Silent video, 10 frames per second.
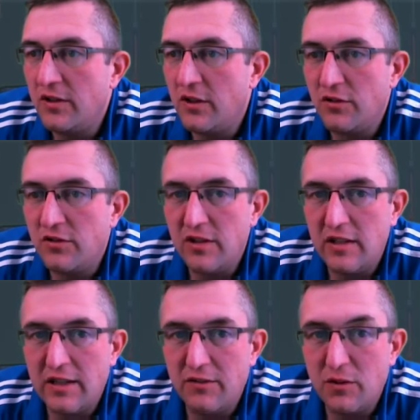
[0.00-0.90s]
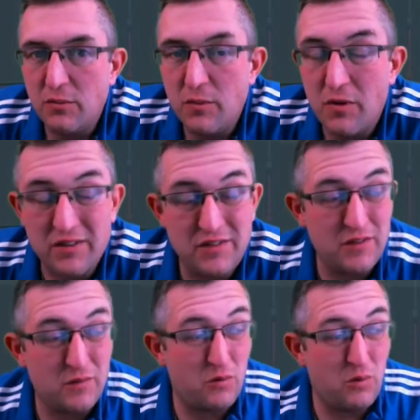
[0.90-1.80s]
to concede, given that we were actually
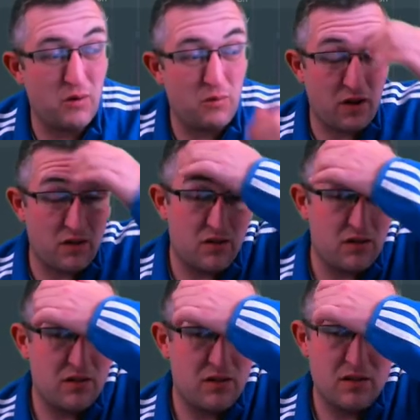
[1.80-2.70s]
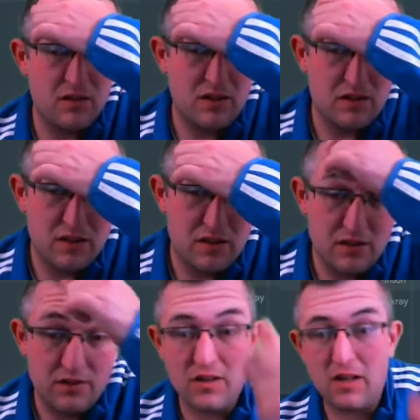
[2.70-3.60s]
doing quite well.
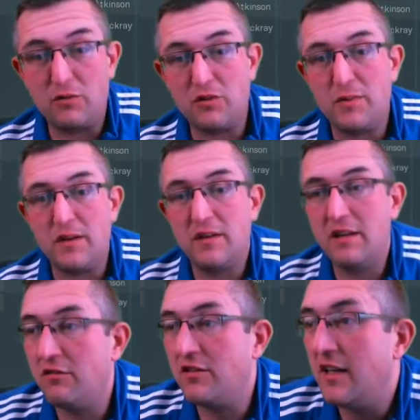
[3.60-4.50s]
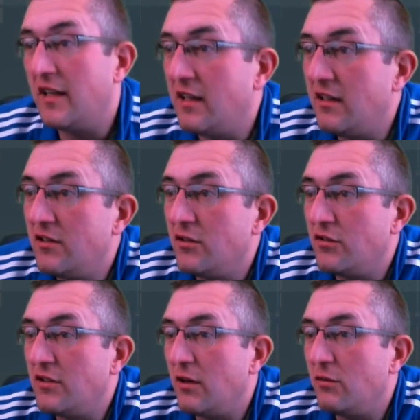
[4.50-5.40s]
So that was a bit irritating. So
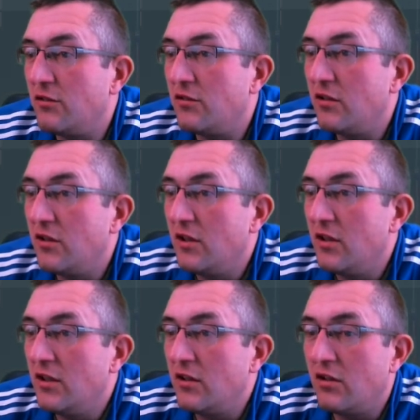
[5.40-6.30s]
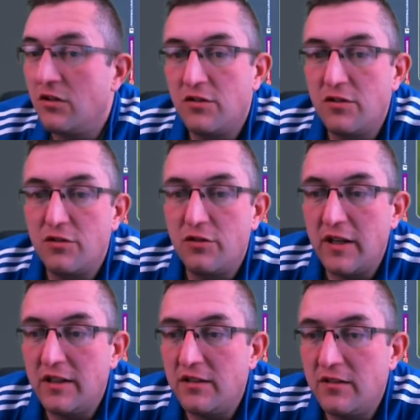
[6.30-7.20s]
shouts,
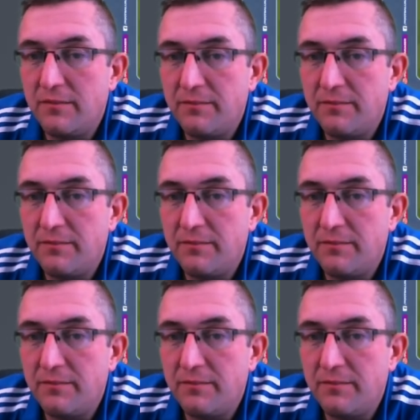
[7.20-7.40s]
concentrate,